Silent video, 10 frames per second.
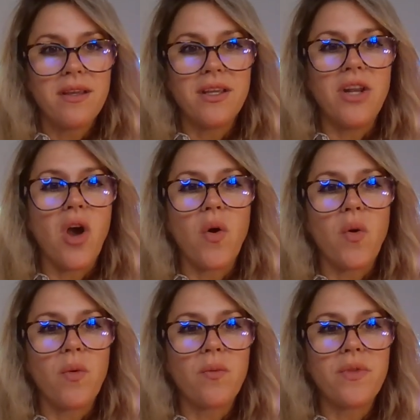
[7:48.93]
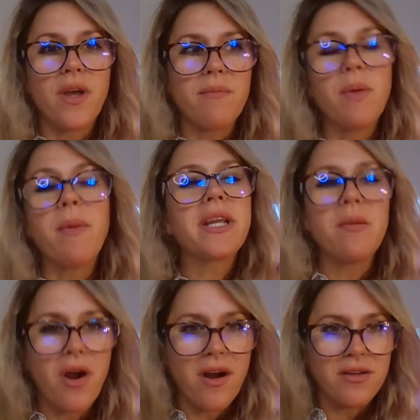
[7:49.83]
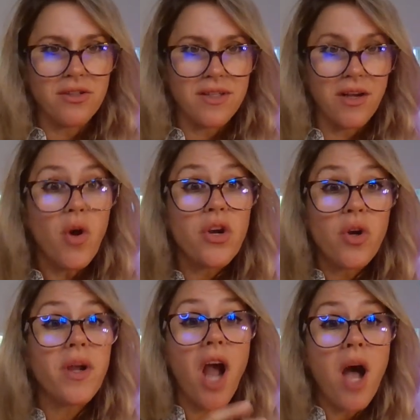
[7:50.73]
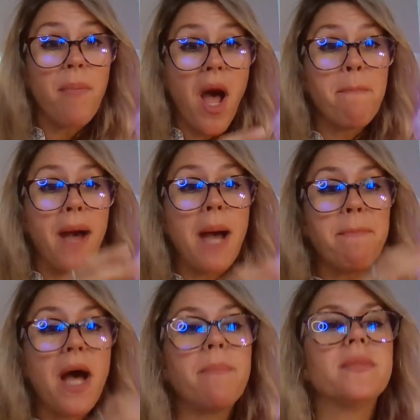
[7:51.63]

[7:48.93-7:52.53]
the monkey bars. You're saying, "Oh, you're going up, up, up, up."